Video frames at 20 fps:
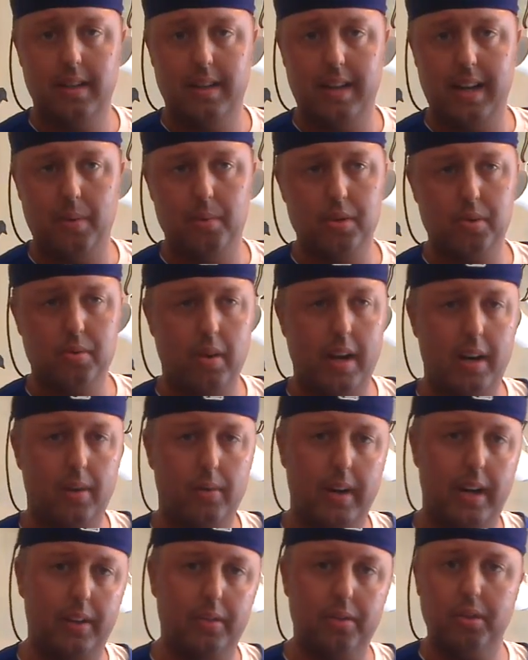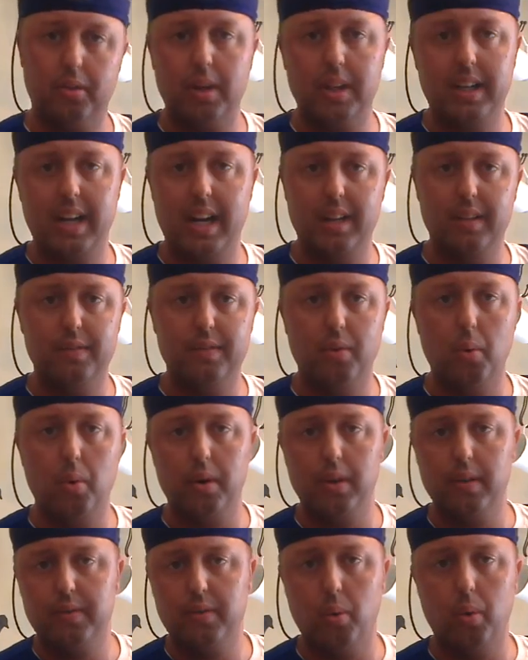I was right around 394
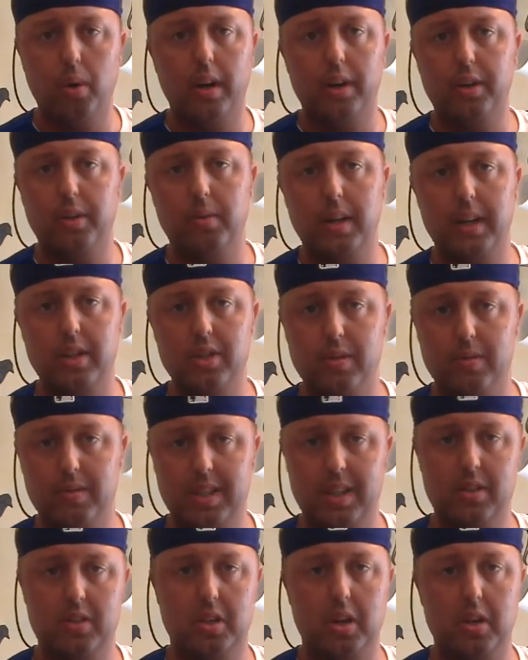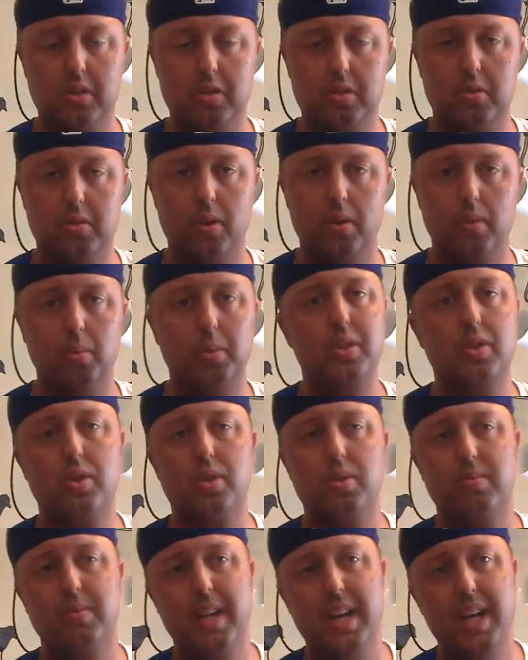to the 400 range of testosterone,
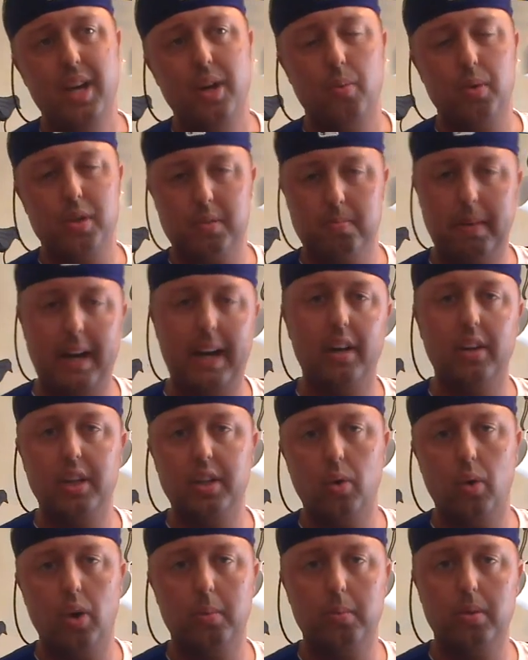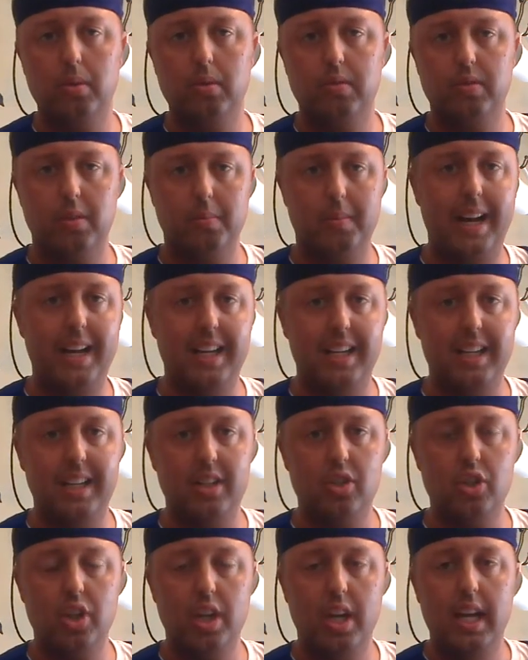which was barely normal for my
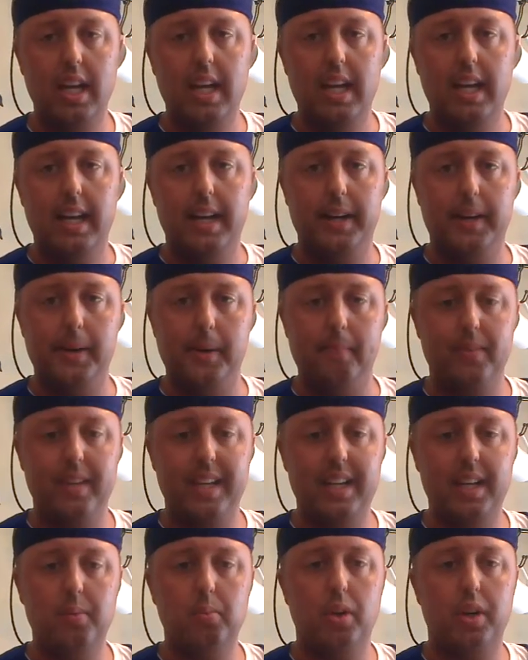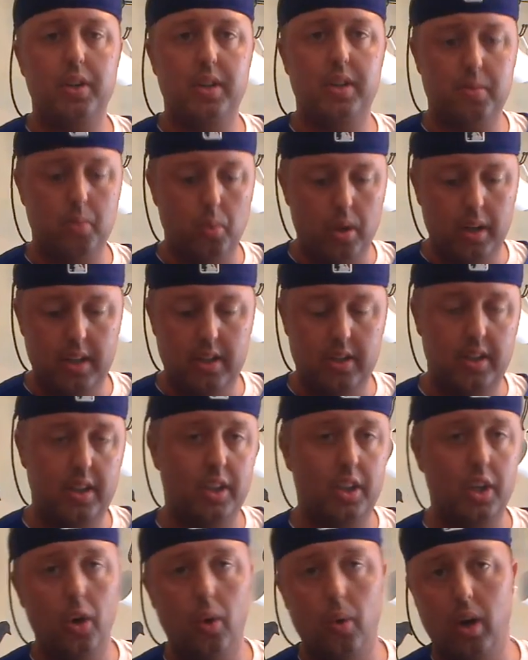age. Anyone that's wanting to
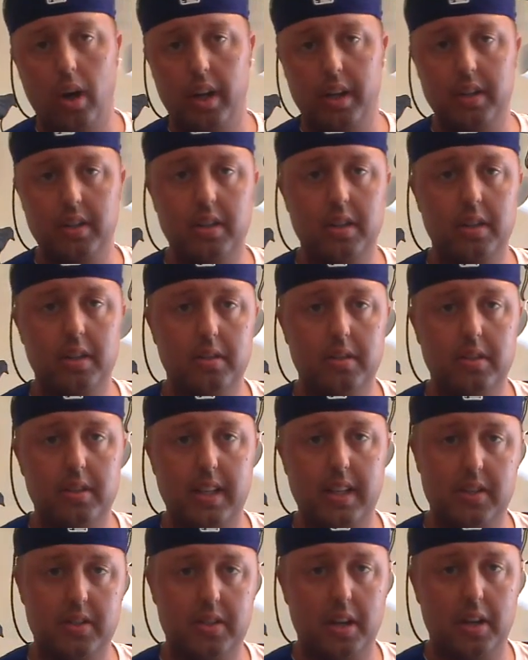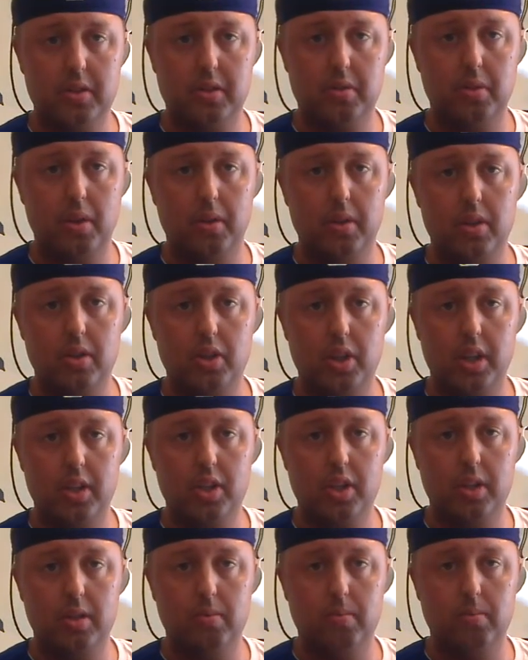go on testosterone
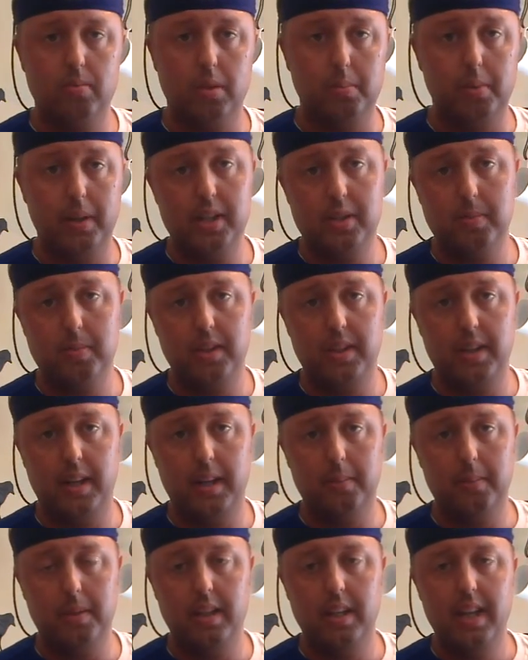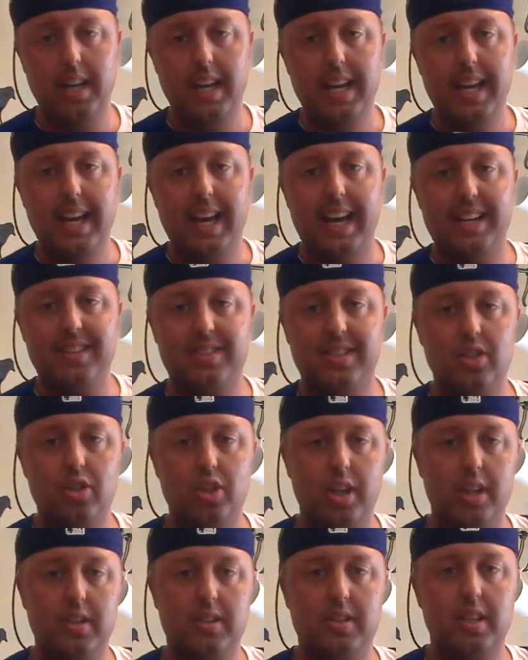injection replacement therapy, I
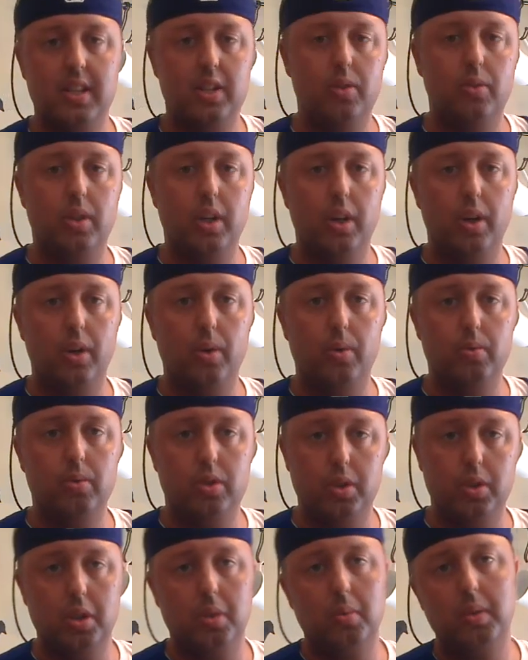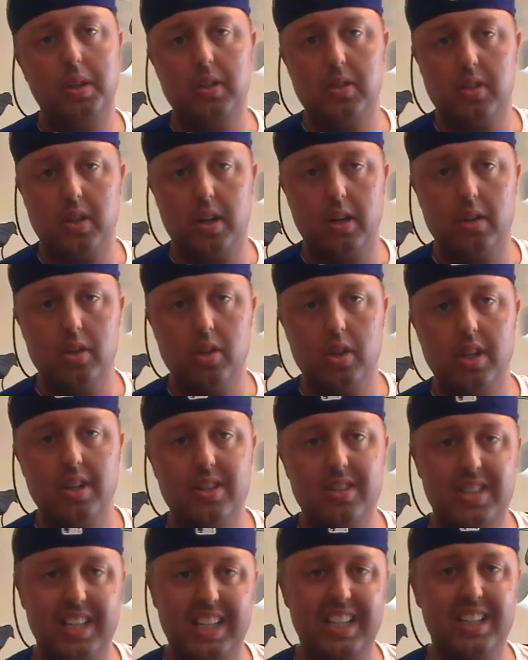suggest that you go do your research,
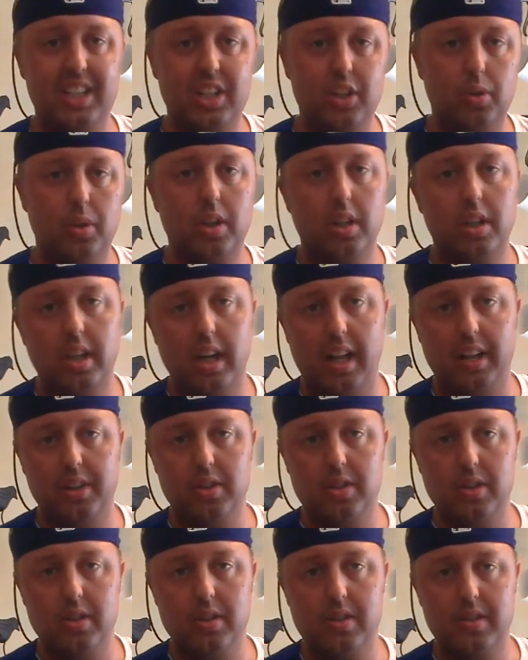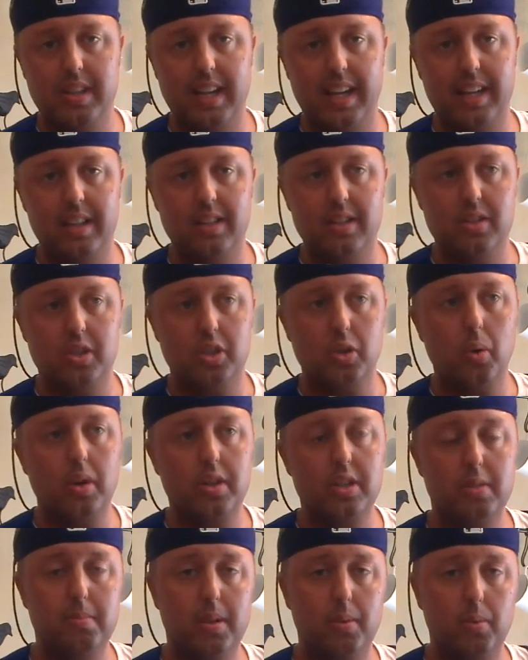see an endocrinologist that is
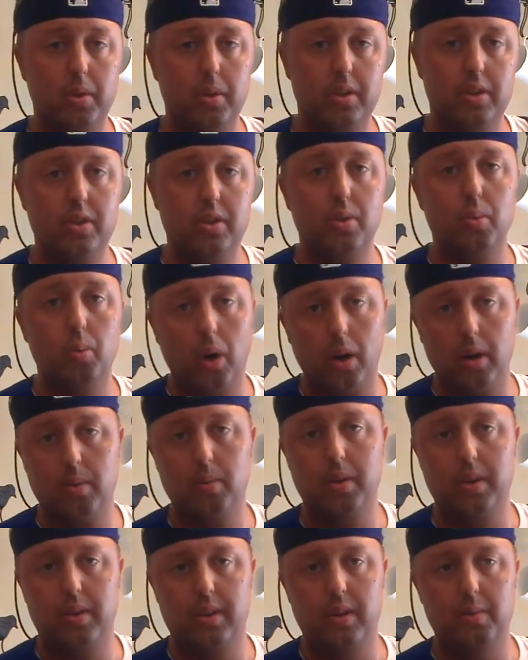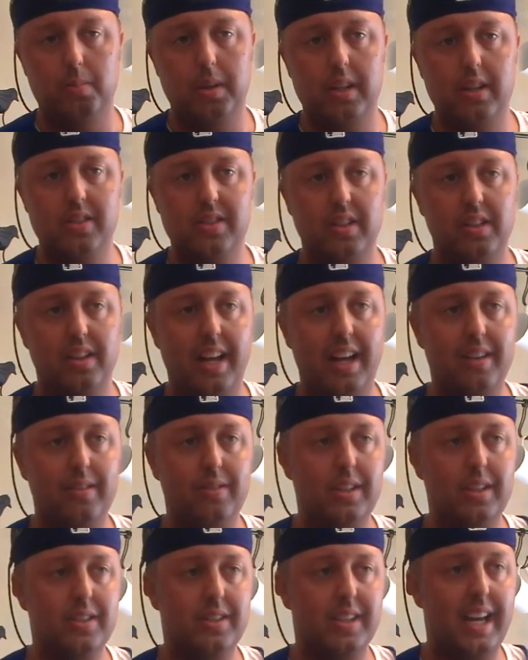going to be willing to work with you, because a lot of
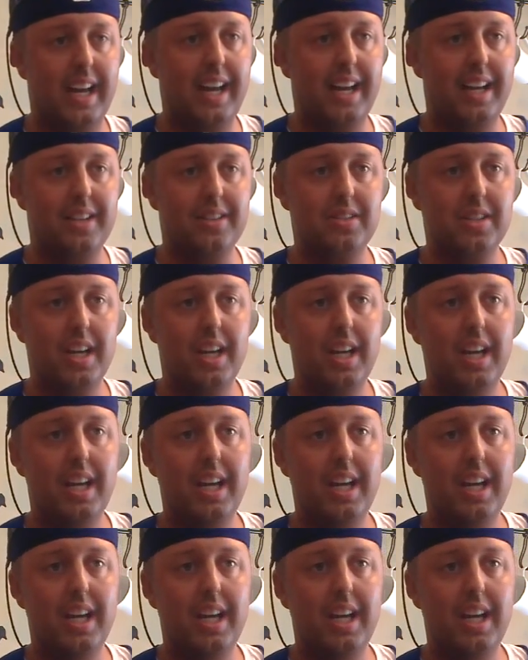these guys,